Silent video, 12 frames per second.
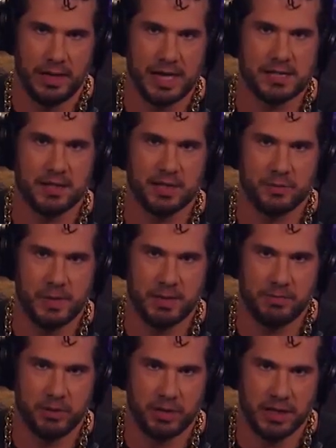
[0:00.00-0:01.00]
as to this
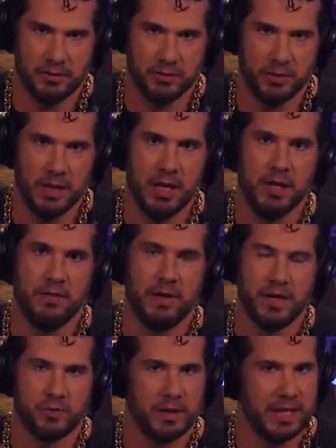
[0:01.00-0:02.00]
being pure evil?
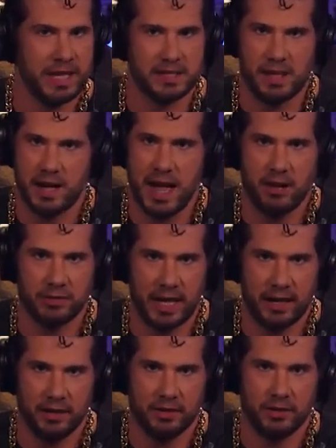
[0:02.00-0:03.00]
Venezuela, again, it's not an
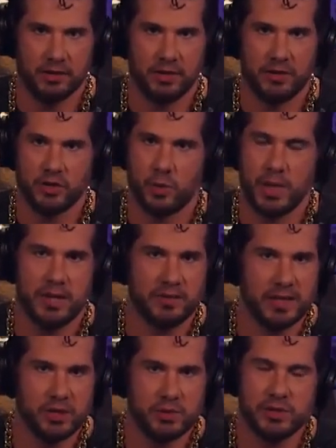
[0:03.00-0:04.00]
outlier. Nope. For the 20th
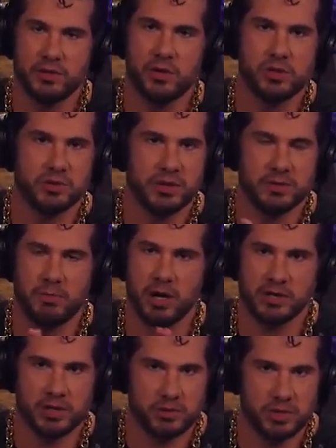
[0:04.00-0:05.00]
century, socialist,
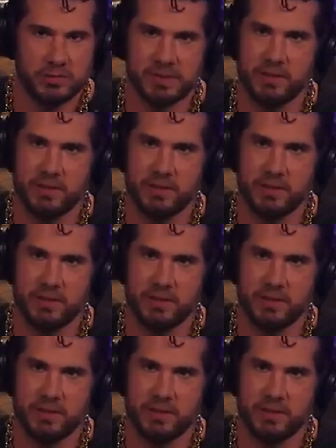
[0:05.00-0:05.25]
Marxist regimes